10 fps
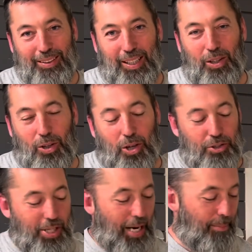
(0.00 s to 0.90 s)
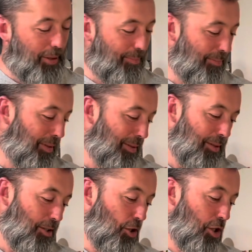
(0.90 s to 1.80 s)
They don't all say it, but
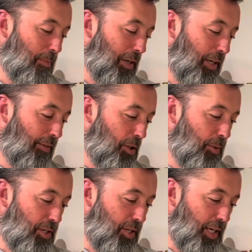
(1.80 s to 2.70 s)
just about every whiskey you